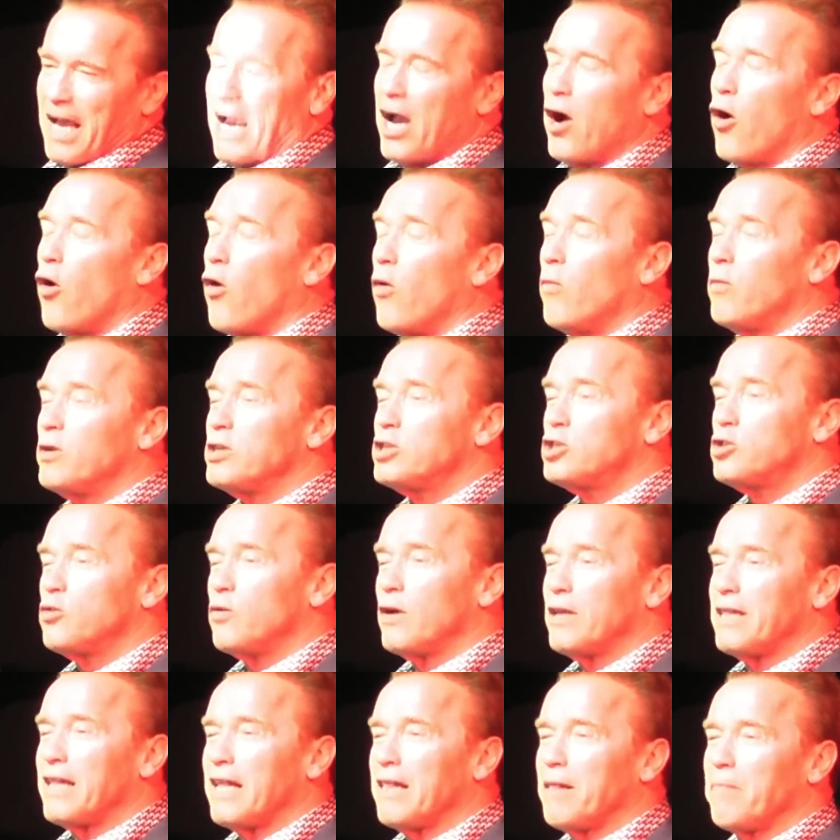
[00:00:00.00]
I always
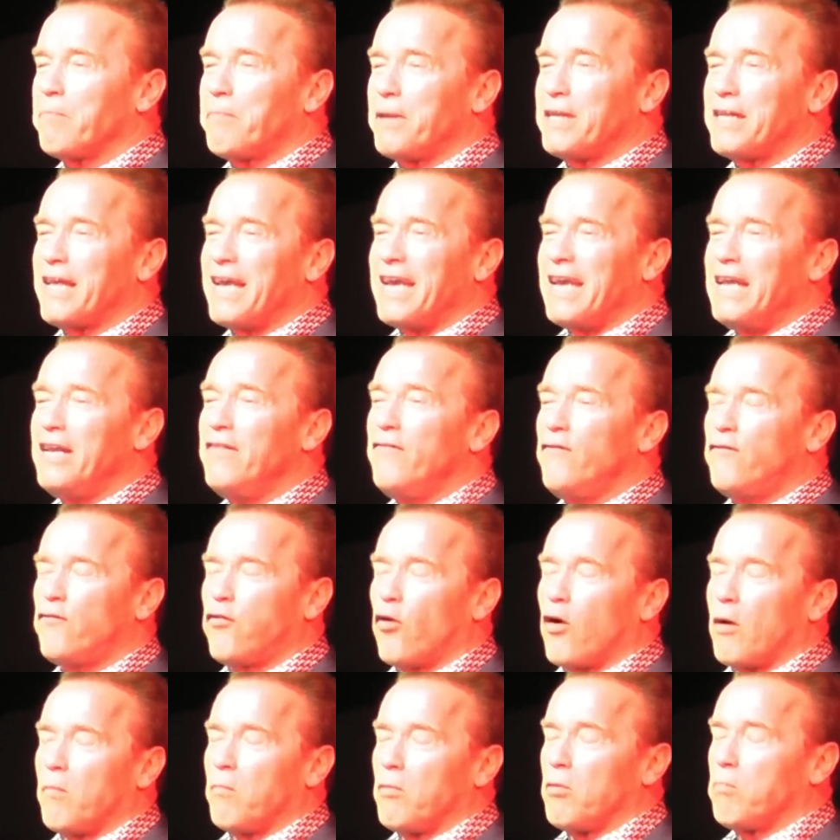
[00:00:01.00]
do a little bit of
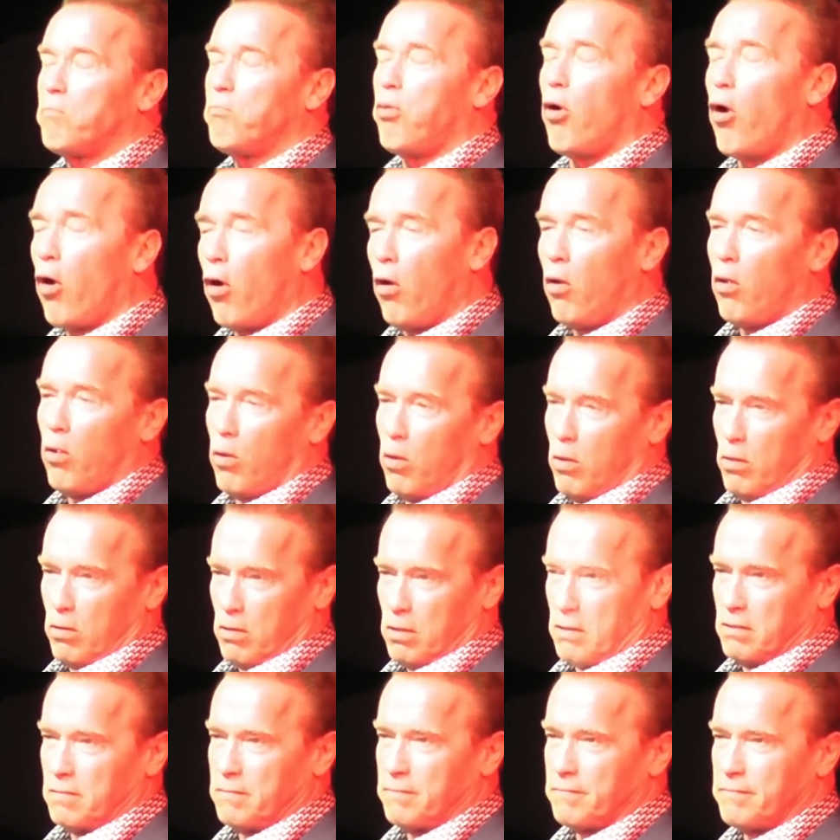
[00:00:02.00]
informal
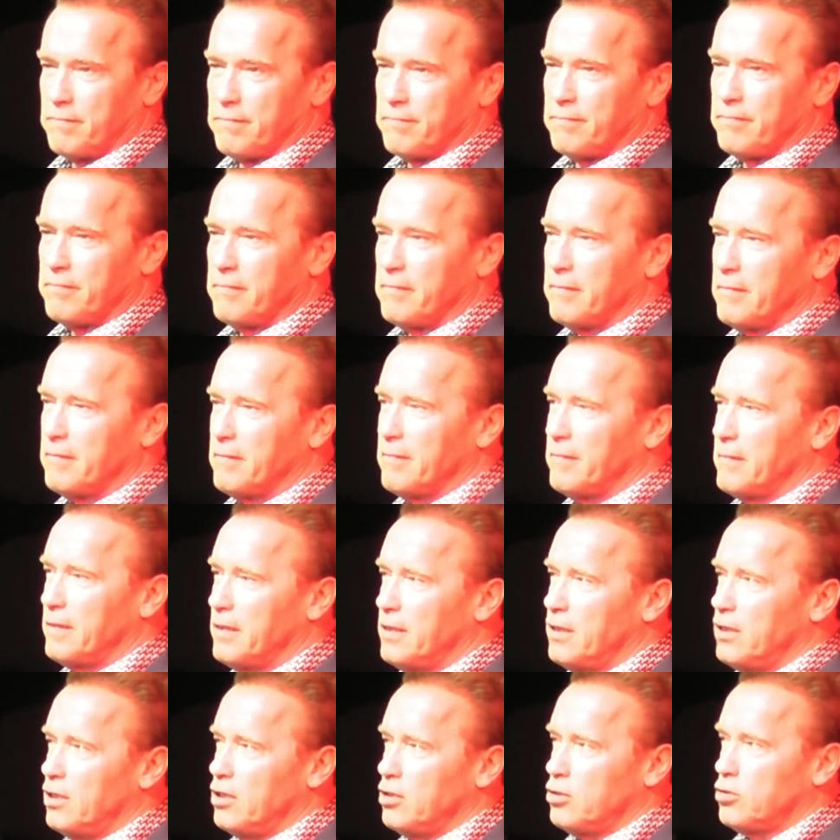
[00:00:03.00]
poll
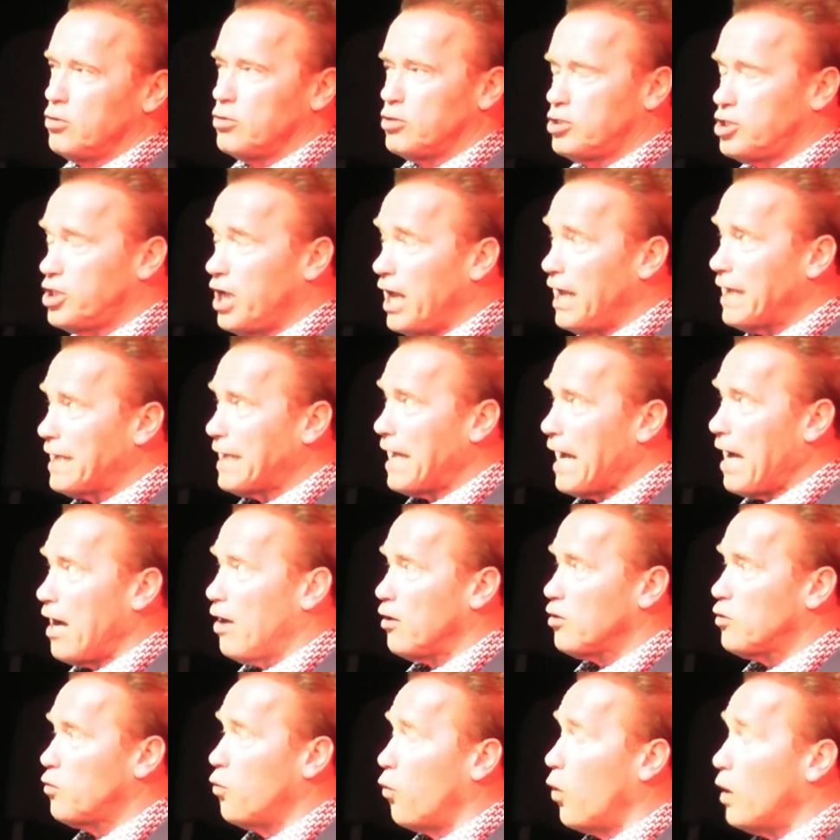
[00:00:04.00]
to check
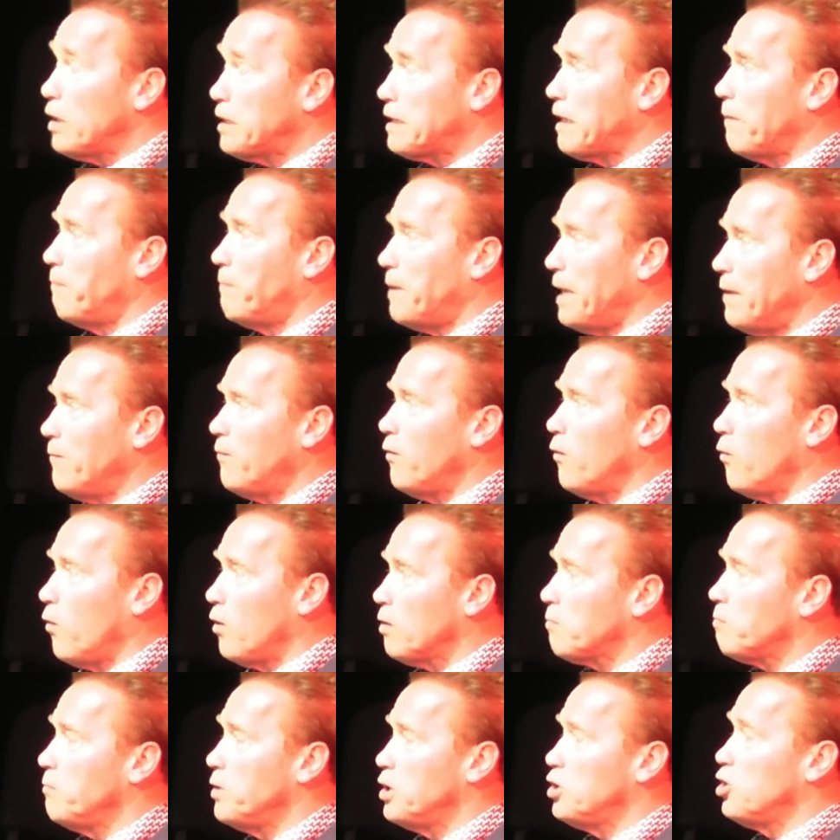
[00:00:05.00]
out what the people
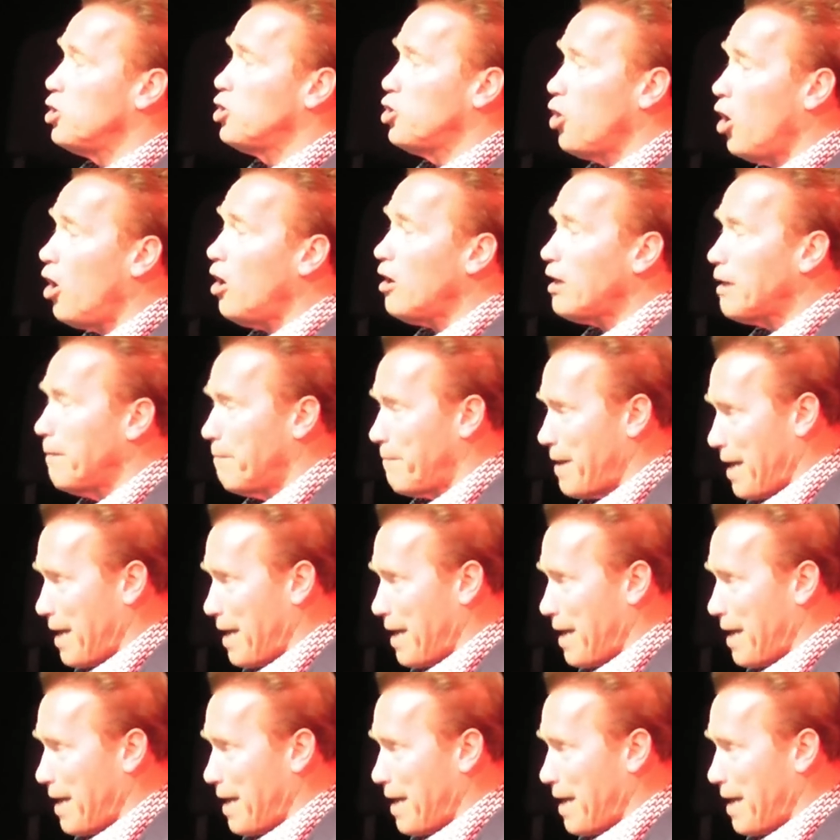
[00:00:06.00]
want me to talk